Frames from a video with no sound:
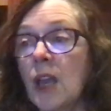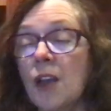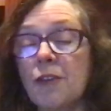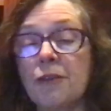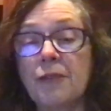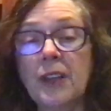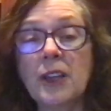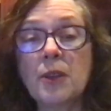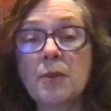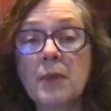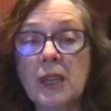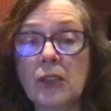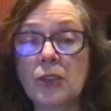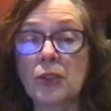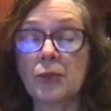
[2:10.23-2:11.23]

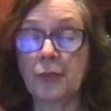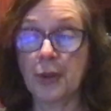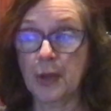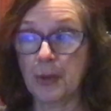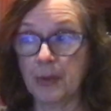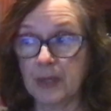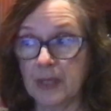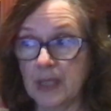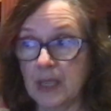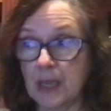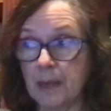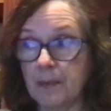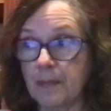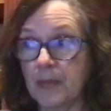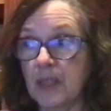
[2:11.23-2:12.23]
Fundamental
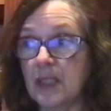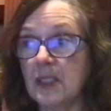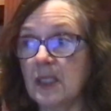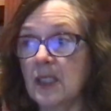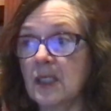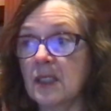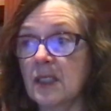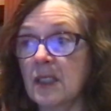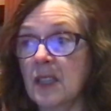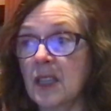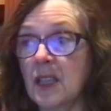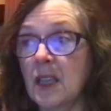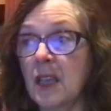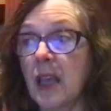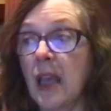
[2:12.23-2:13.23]
frequency. This is
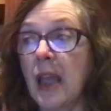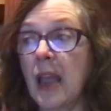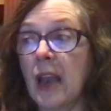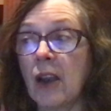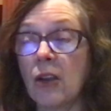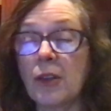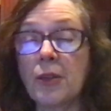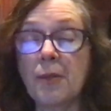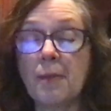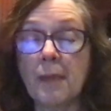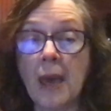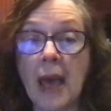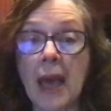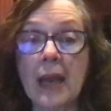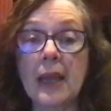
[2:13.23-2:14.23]
the
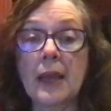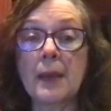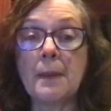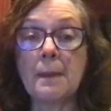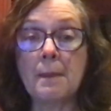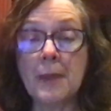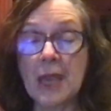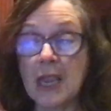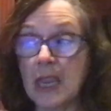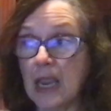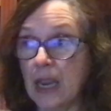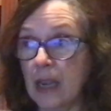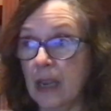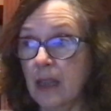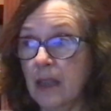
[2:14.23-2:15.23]
arithmetic
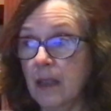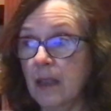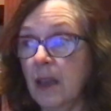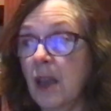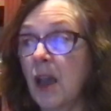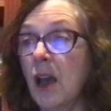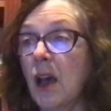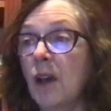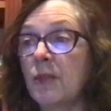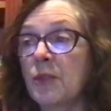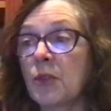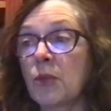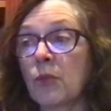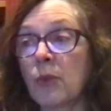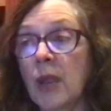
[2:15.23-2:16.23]
mean of
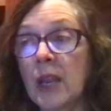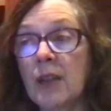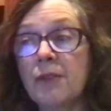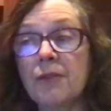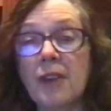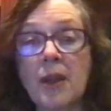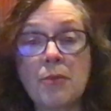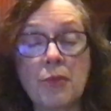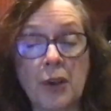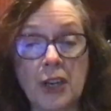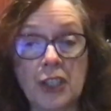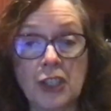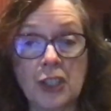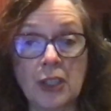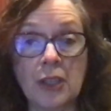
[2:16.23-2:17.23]
the rate of
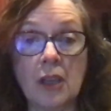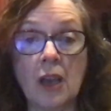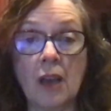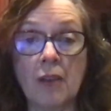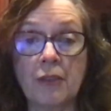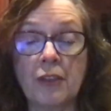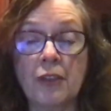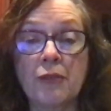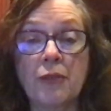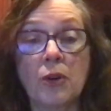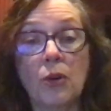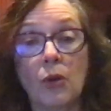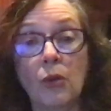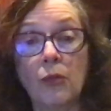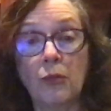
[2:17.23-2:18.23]
vibration of the
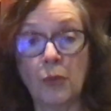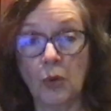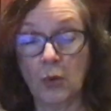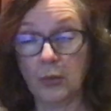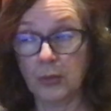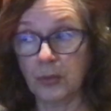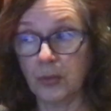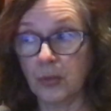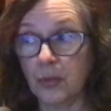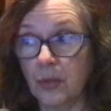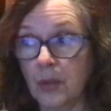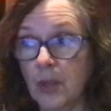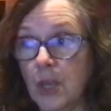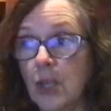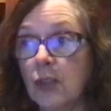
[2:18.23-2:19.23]
vocal folds.
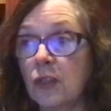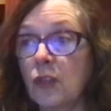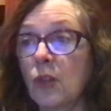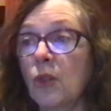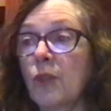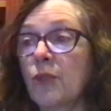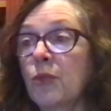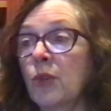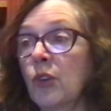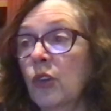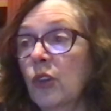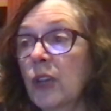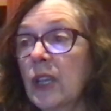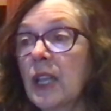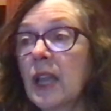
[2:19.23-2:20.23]
So if we're
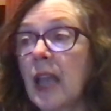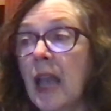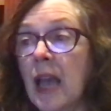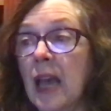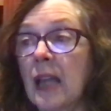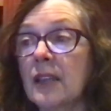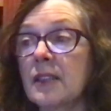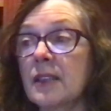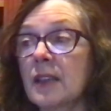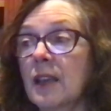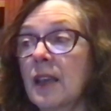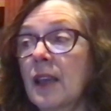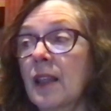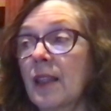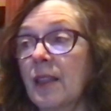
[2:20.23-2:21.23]
looking at
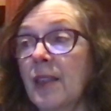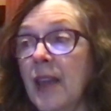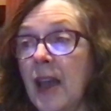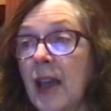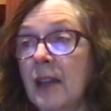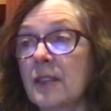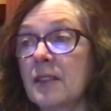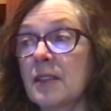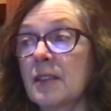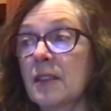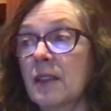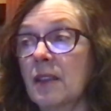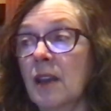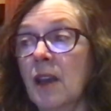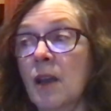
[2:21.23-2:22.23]
that
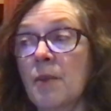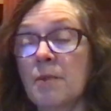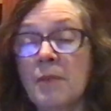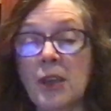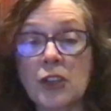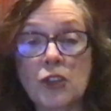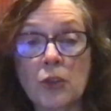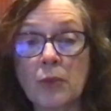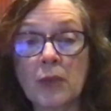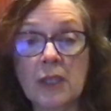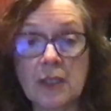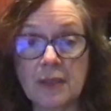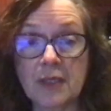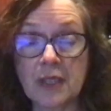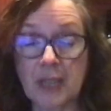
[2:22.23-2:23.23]
um,
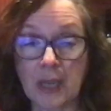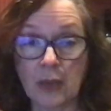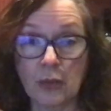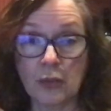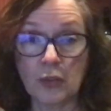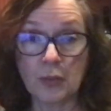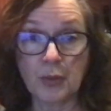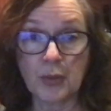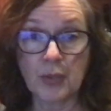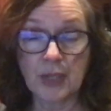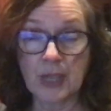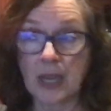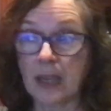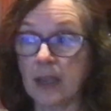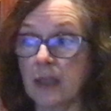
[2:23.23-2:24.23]
measurement of cycles per
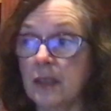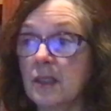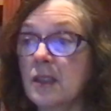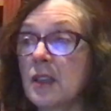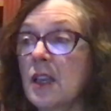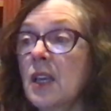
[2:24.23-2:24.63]
second,